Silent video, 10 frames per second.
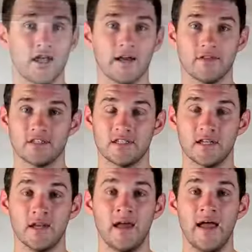light in the
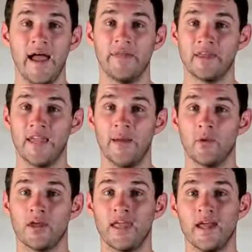scene and the
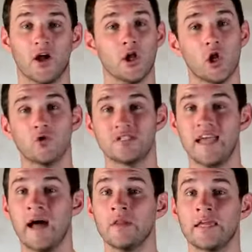camera can't close
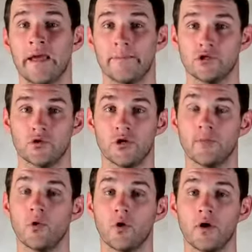down the aperture
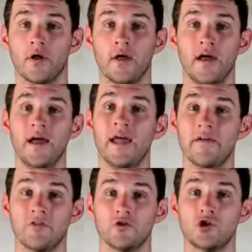anymore.
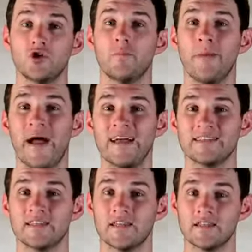If you shoot
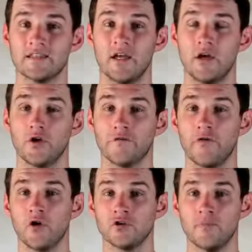past this, your
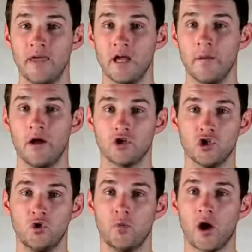photos may come out
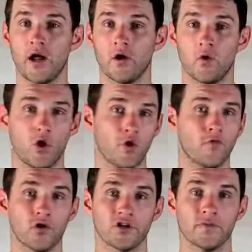too bright or
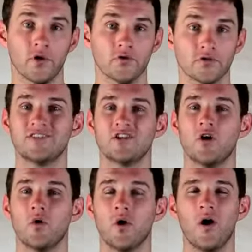overexposed.
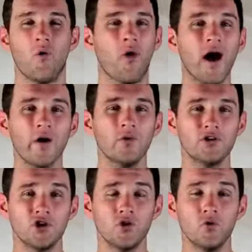So, why
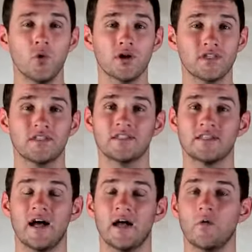would you want to
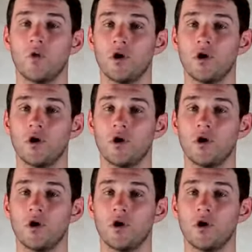decide